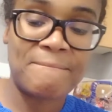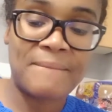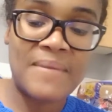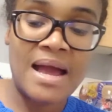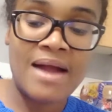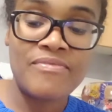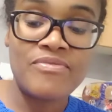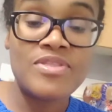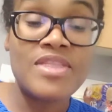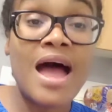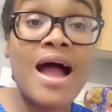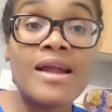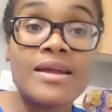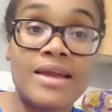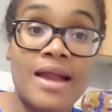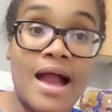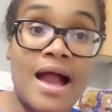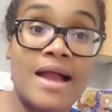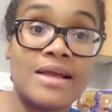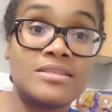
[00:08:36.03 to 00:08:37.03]
And
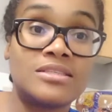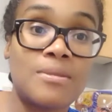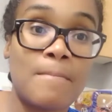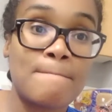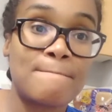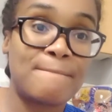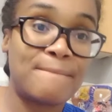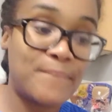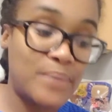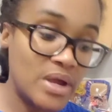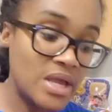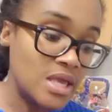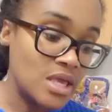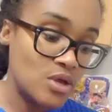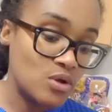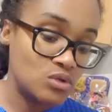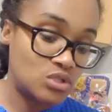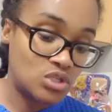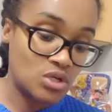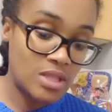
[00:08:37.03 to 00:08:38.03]
that, guys, bring
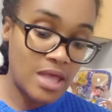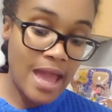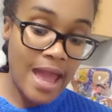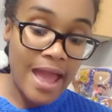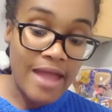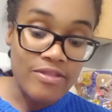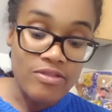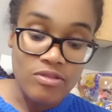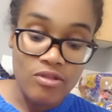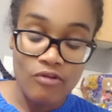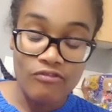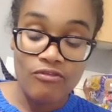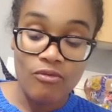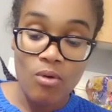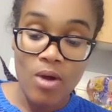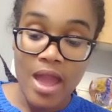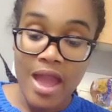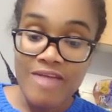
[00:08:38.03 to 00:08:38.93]
you to the end of